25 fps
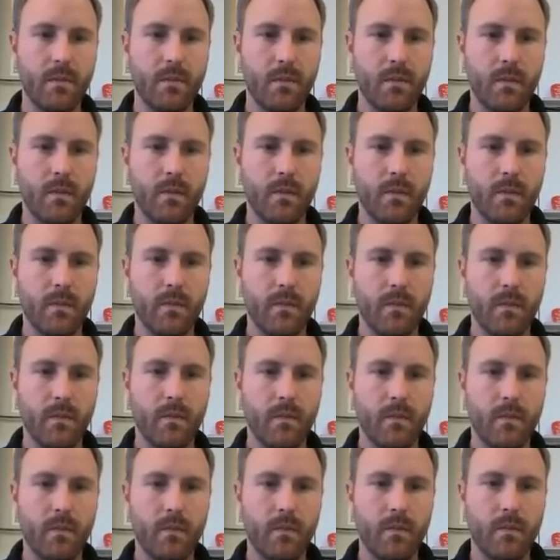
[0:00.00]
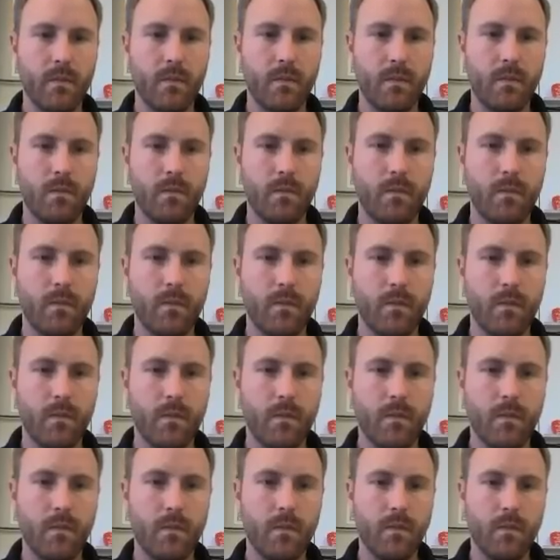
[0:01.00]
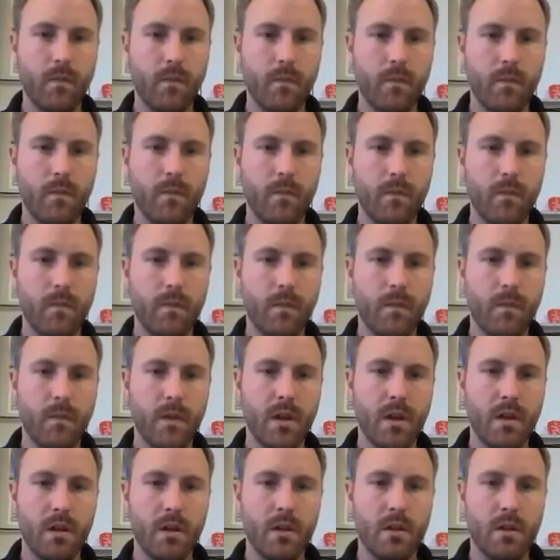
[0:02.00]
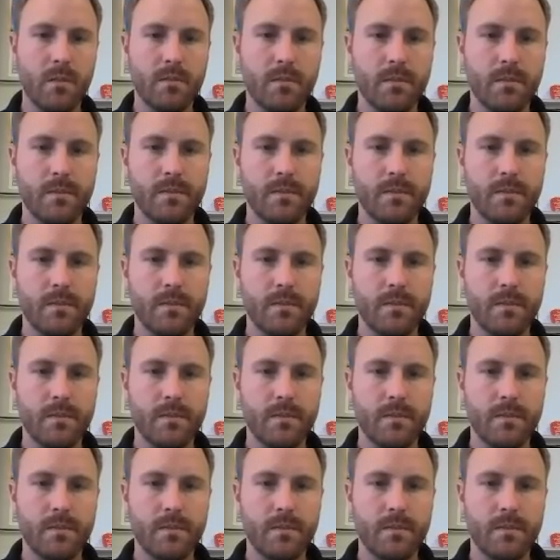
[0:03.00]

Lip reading: Nobody speaks.